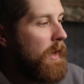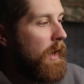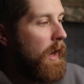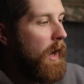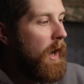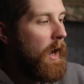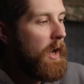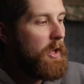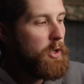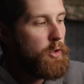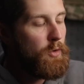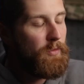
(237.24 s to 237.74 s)

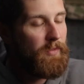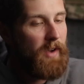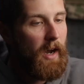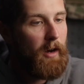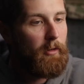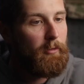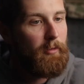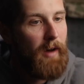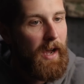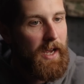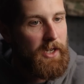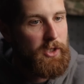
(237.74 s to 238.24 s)
Uh, you've
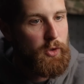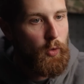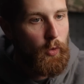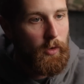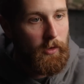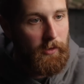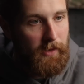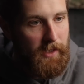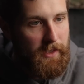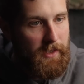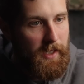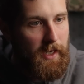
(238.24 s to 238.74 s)
got last
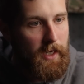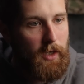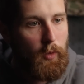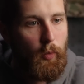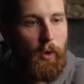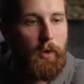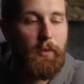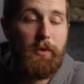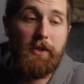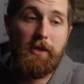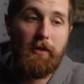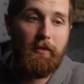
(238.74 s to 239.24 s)
oral intake.
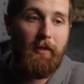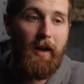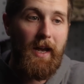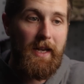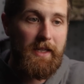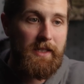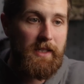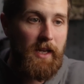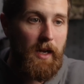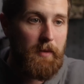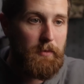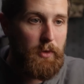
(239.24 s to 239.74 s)
When was the
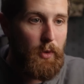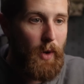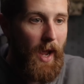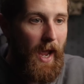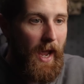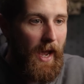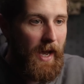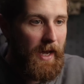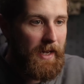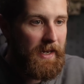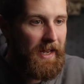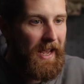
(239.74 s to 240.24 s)
last time you
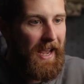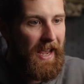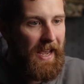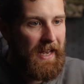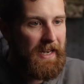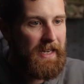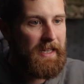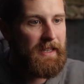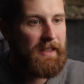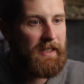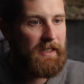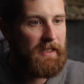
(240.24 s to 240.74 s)
had
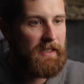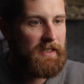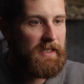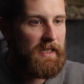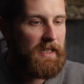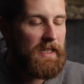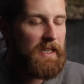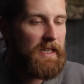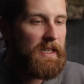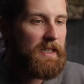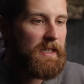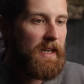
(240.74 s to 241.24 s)
anything
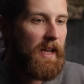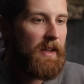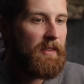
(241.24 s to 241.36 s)
to eat?